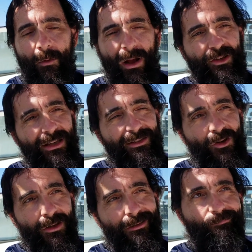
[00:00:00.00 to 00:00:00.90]
Well, actually, I
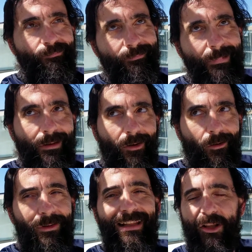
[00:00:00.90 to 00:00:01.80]
started
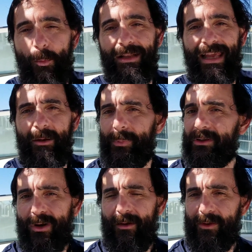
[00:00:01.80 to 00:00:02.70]
only a little bit late, but
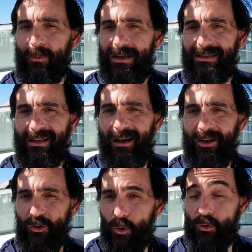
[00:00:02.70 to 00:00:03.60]
traffic was
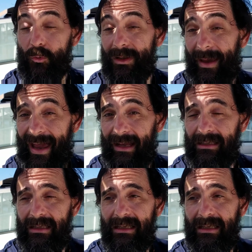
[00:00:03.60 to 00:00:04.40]
unusually bad.